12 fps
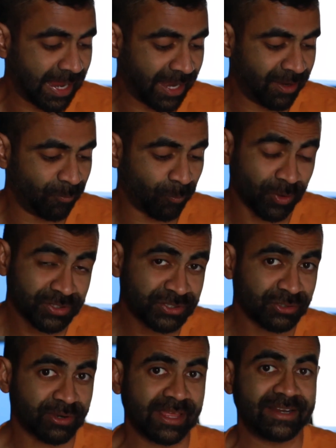And
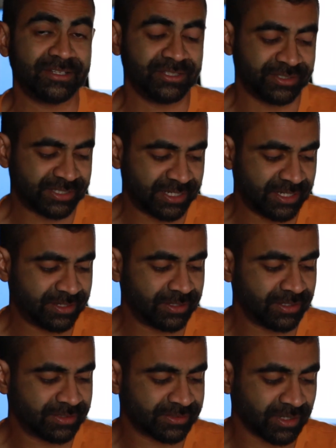once your energies hit
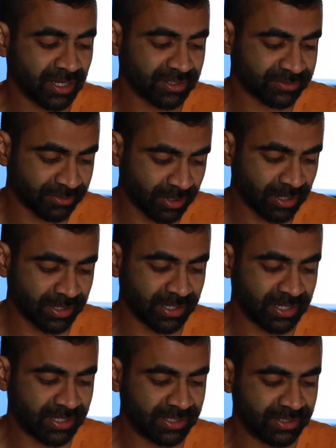
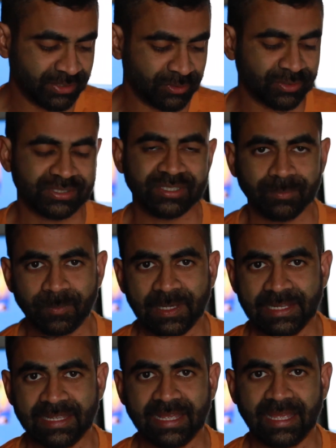Sahasrara, you're
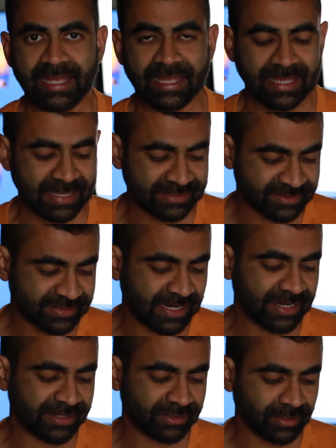simply
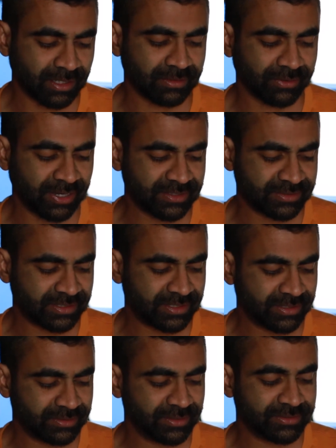ecstatic like crazy.
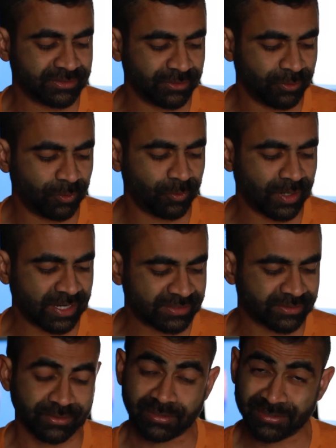There's no
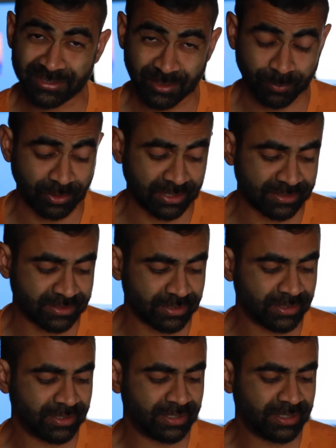external stimulant.
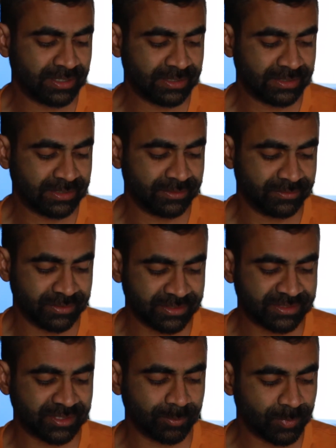There's
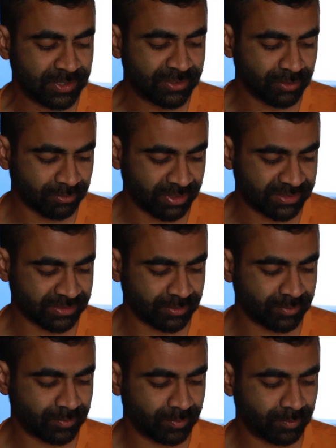simply no
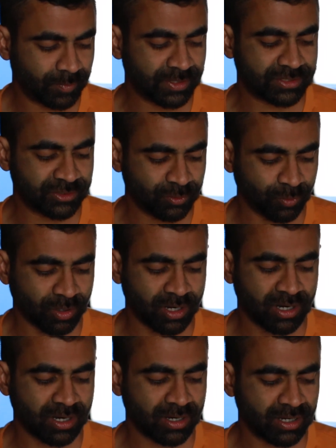reason, but you
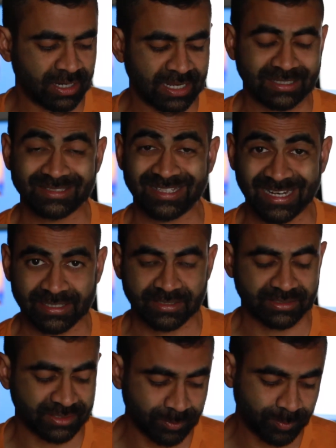are ecstatic
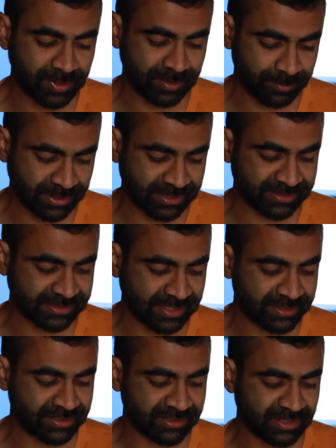simply because
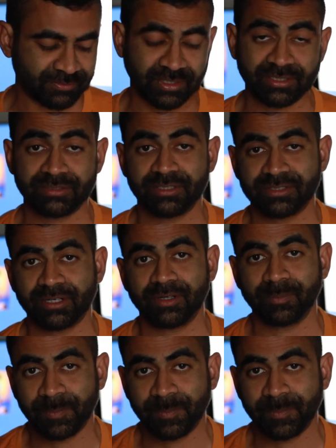energies have touched a certain